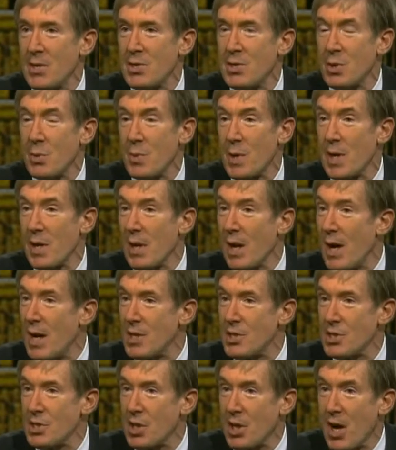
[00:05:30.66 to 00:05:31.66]
to
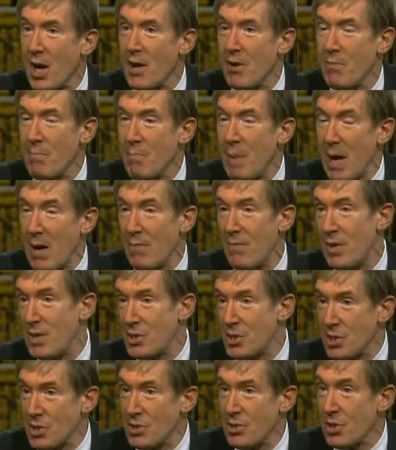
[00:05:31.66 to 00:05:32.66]
realize the kind of
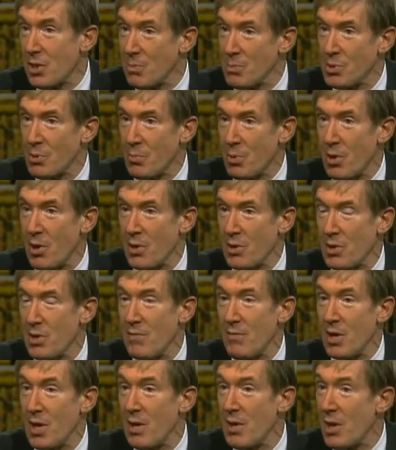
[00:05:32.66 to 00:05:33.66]
benefits in terms of
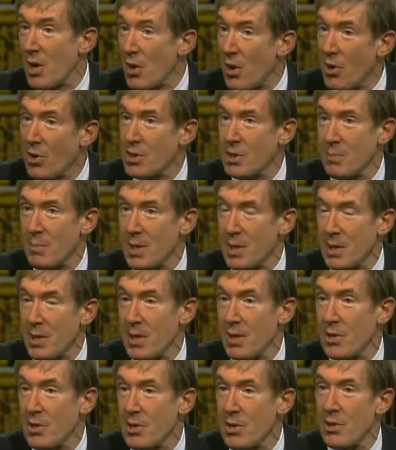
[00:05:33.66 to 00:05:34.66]
productivity that
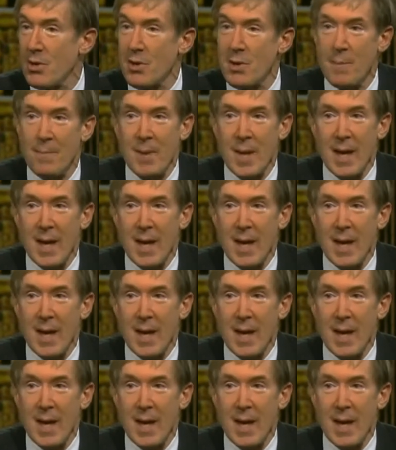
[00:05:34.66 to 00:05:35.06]
ultimately occurred,